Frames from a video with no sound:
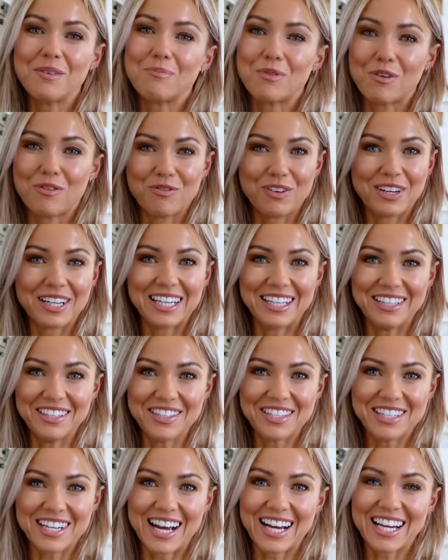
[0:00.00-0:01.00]
Perfect little
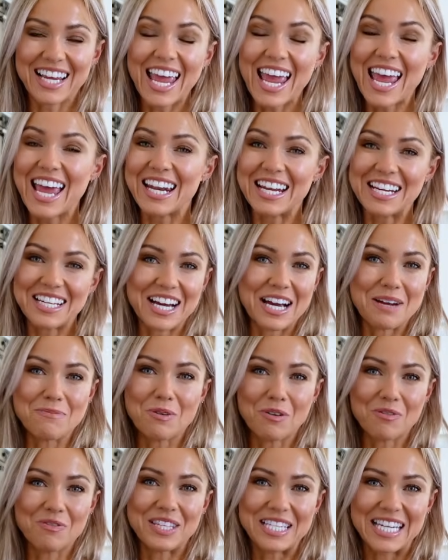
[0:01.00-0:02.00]
snack any time
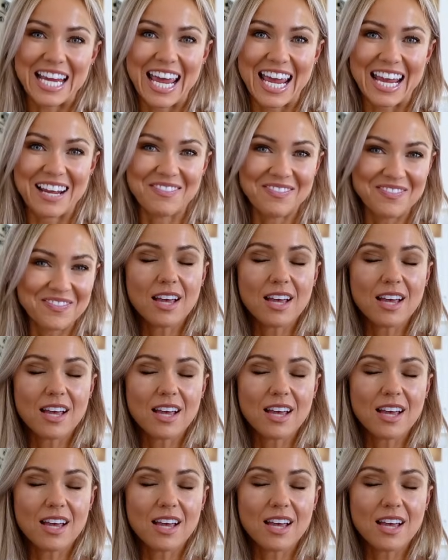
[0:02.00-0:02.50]
of the day.